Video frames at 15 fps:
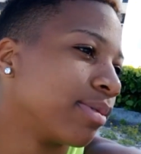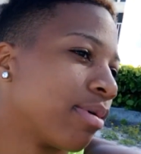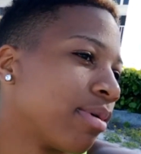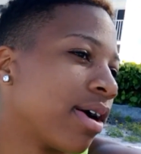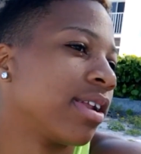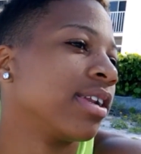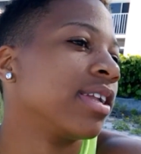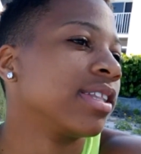
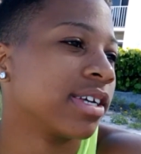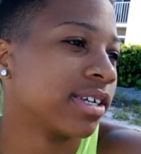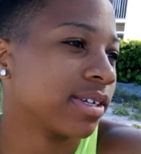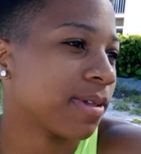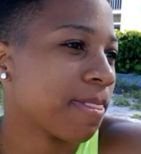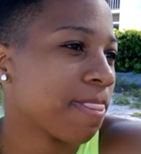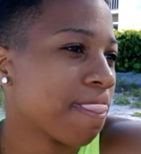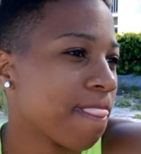about anything.
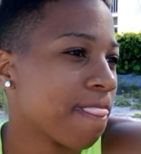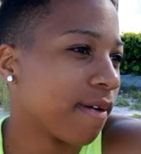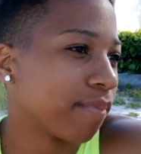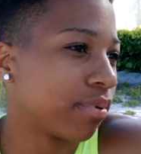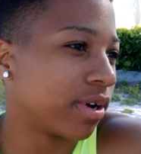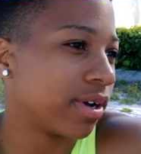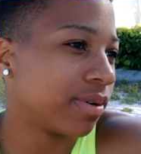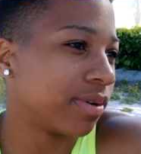
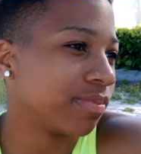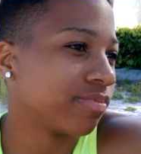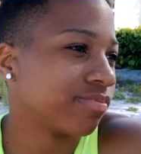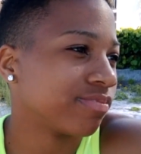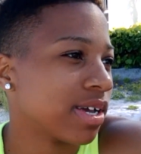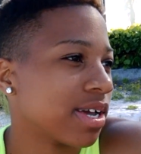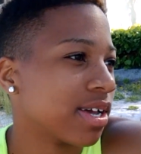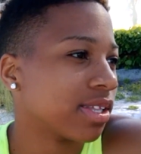But
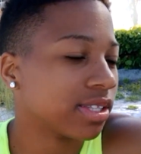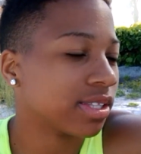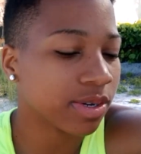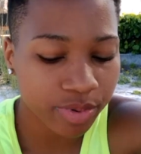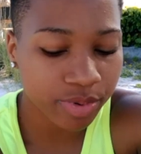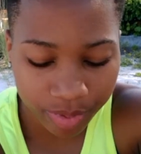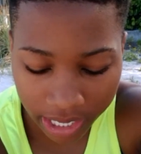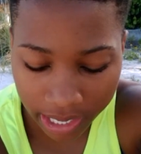then
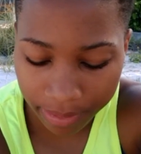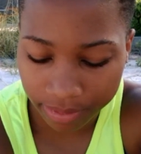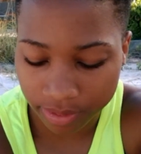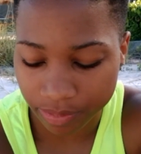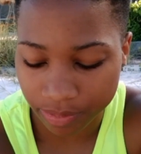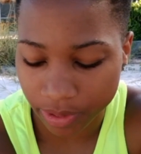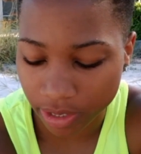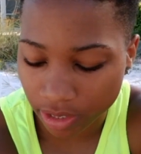we became a
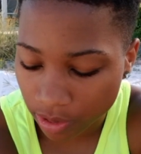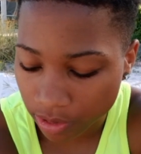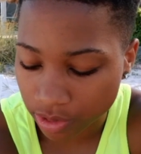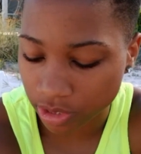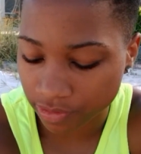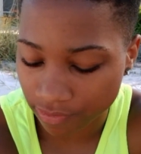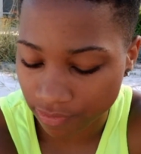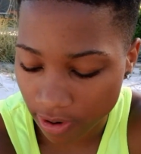little bit
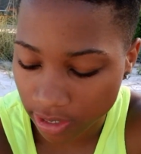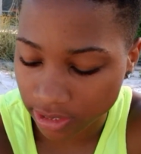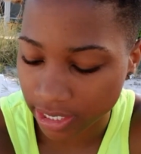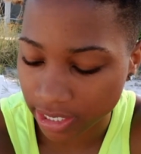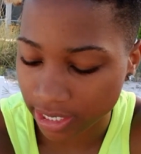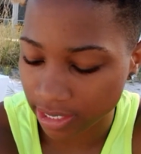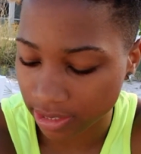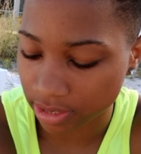closer as far as
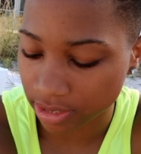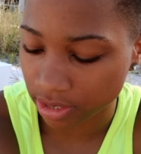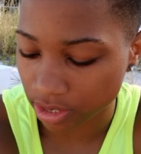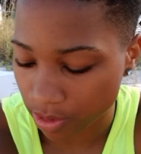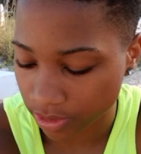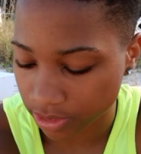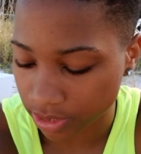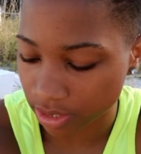like getting to
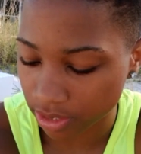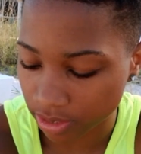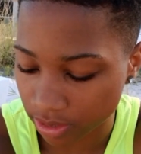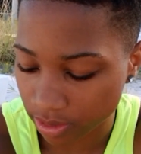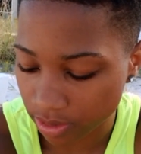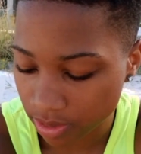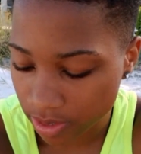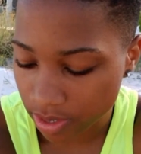know each
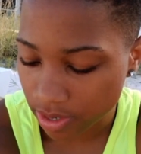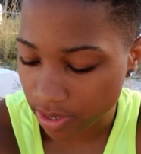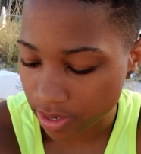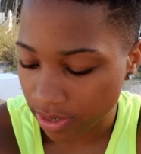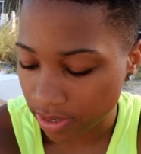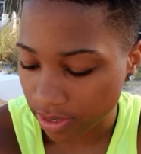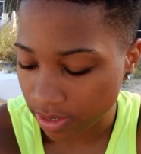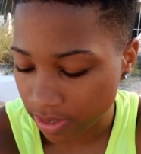other.
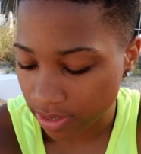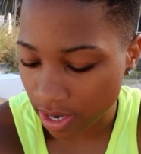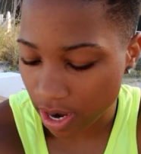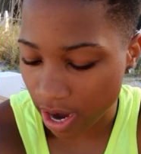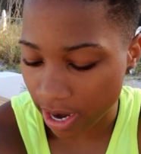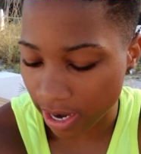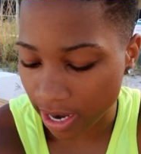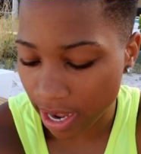
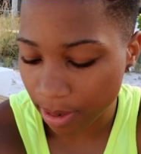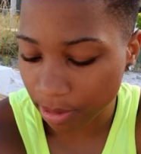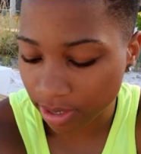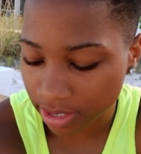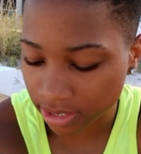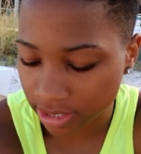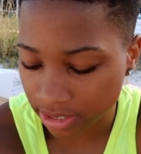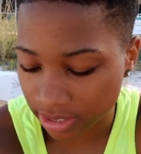All right, I'm
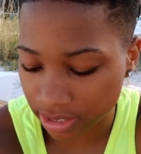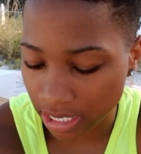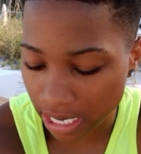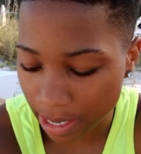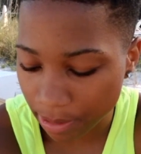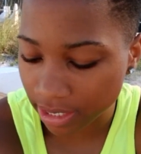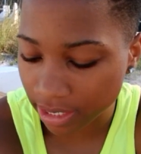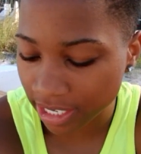
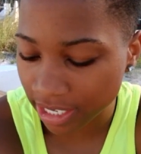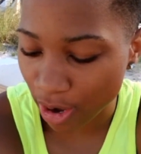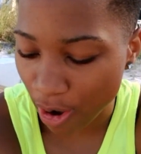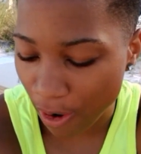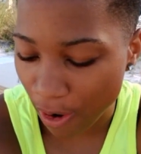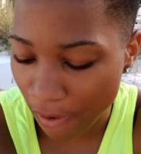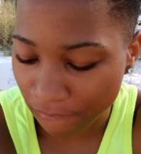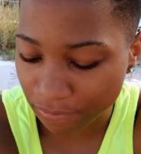gonna get
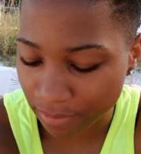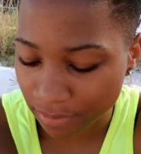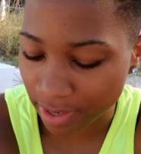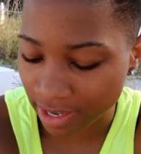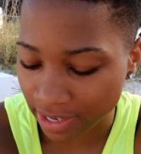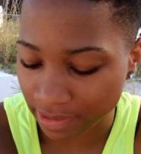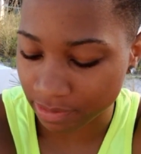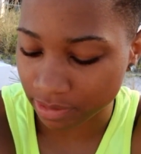off
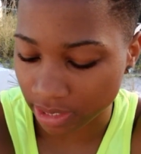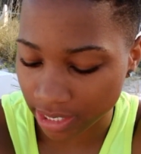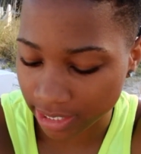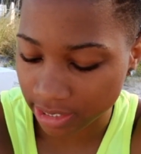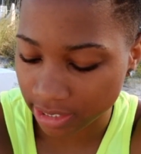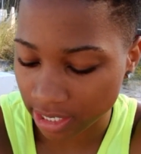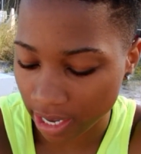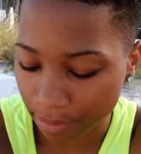of the
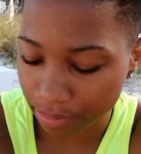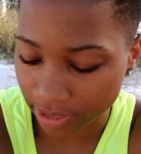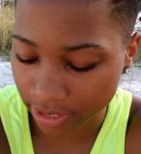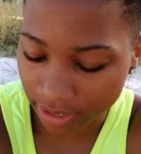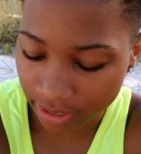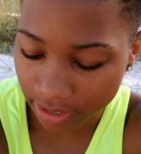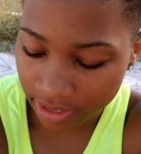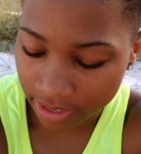Lex topic
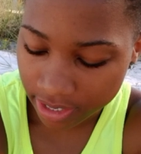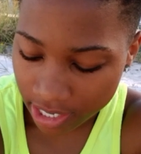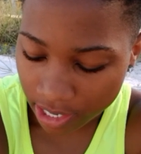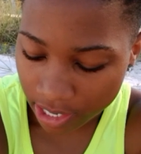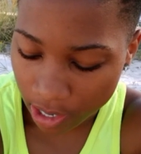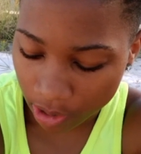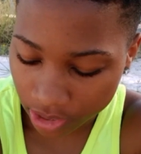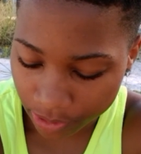
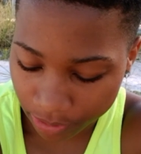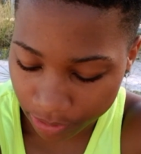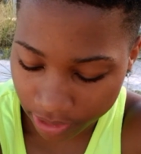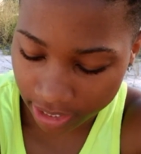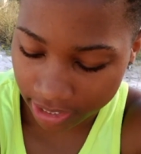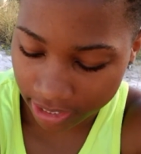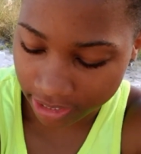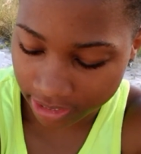only
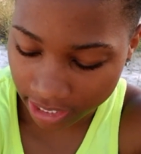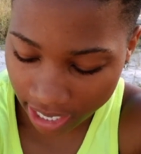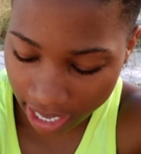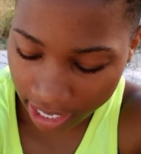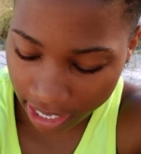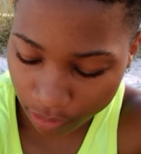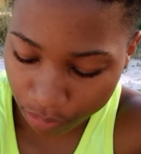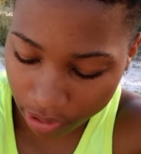because
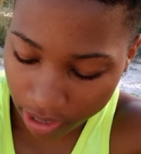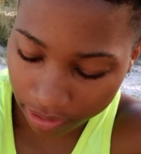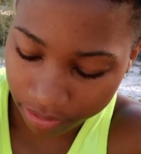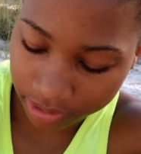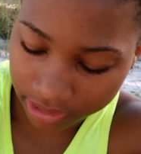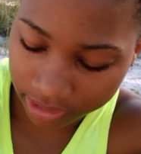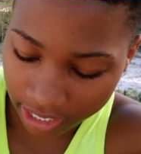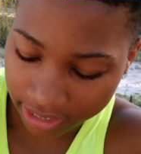I do
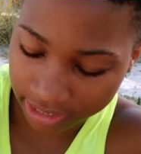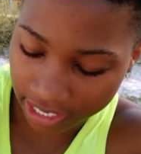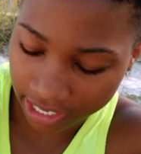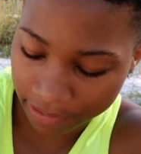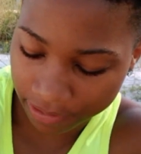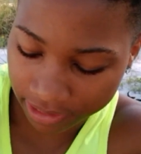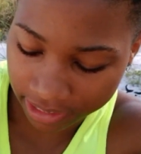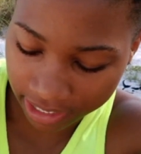publicize
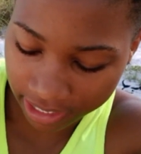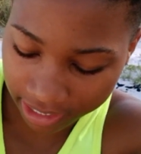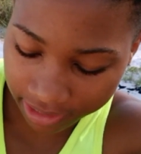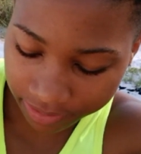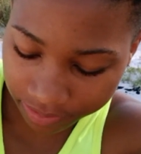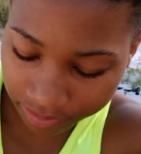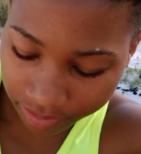everything,